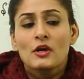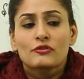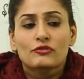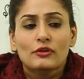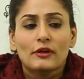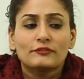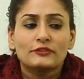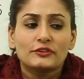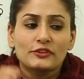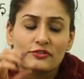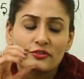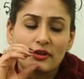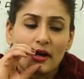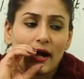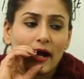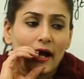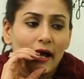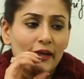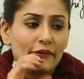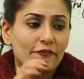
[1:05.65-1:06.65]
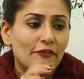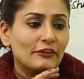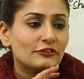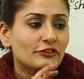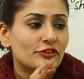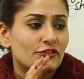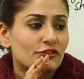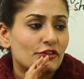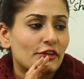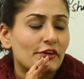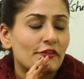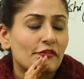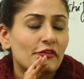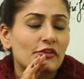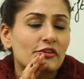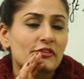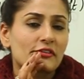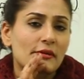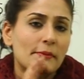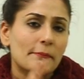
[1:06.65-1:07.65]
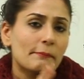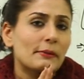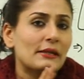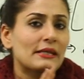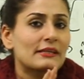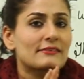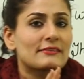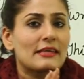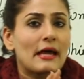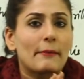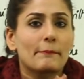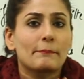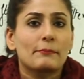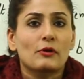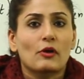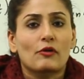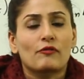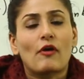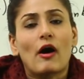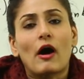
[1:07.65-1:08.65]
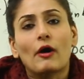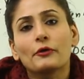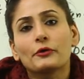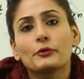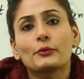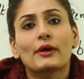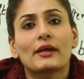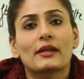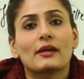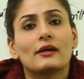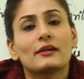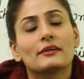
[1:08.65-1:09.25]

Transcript: So if I just to give you a simple example of how you can